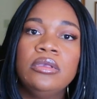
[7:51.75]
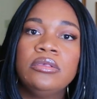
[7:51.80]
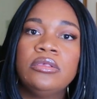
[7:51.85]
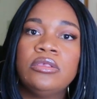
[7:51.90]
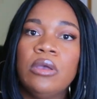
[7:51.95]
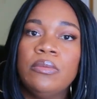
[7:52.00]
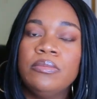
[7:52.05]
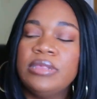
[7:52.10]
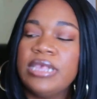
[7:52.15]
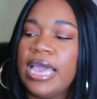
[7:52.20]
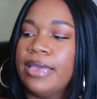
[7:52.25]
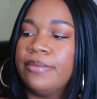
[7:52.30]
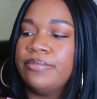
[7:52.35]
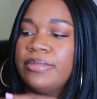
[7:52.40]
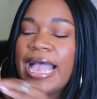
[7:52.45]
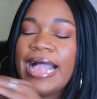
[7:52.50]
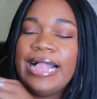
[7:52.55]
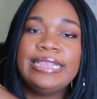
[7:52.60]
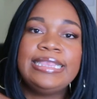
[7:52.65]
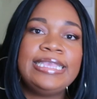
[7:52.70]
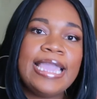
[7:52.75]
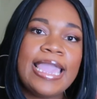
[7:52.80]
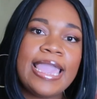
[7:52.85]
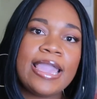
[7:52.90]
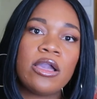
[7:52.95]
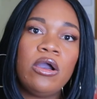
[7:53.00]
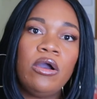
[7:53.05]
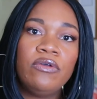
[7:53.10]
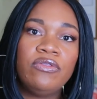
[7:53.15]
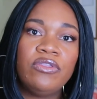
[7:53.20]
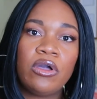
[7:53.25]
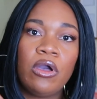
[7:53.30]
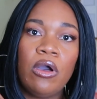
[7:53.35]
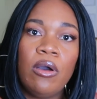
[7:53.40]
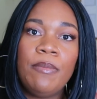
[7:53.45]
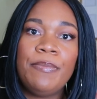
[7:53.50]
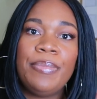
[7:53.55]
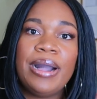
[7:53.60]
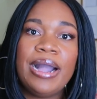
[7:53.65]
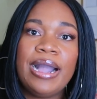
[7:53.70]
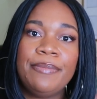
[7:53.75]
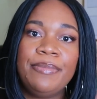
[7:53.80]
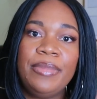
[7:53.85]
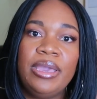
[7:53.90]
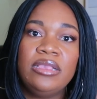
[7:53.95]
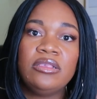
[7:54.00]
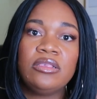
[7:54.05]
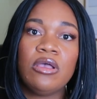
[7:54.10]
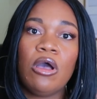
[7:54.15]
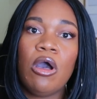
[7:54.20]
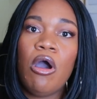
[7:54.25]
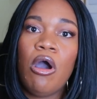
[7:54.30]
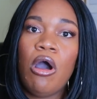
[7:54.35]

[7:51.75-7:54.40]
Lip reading: Sometimes I'll take out the compartments